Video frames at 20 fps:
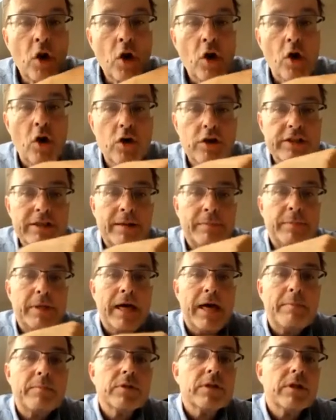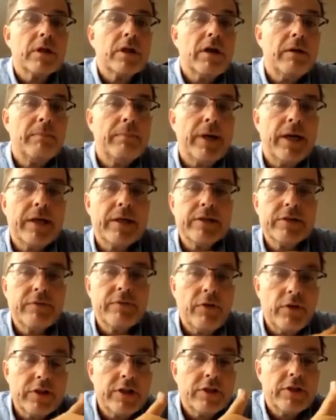or sometimes the companies,
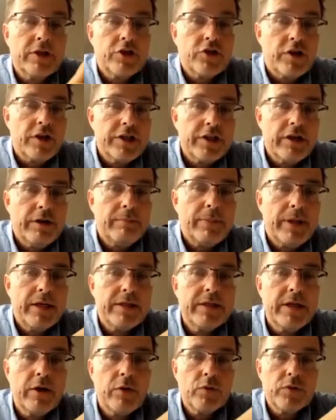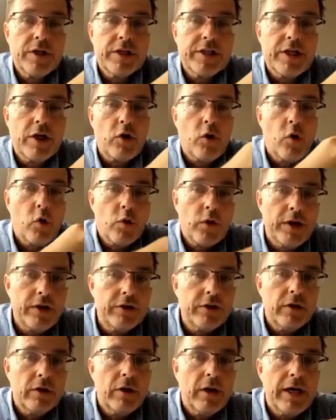for instance, the insurance companies, are using their own
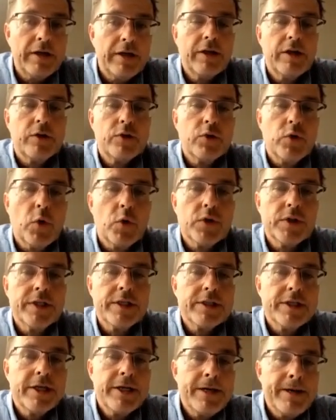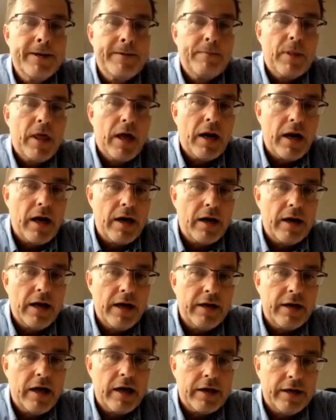internal IT resources and
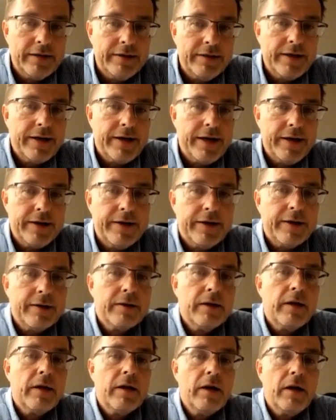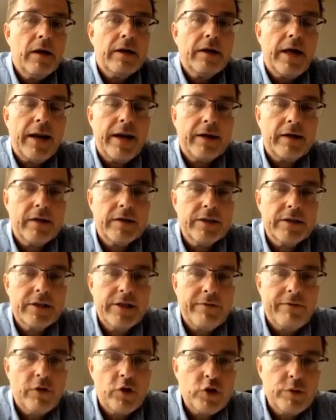are integrating directly the
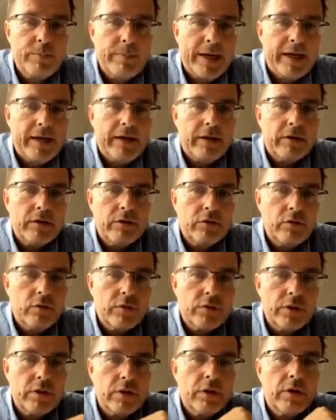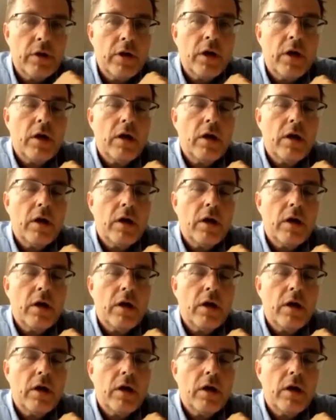Sigfox backend to the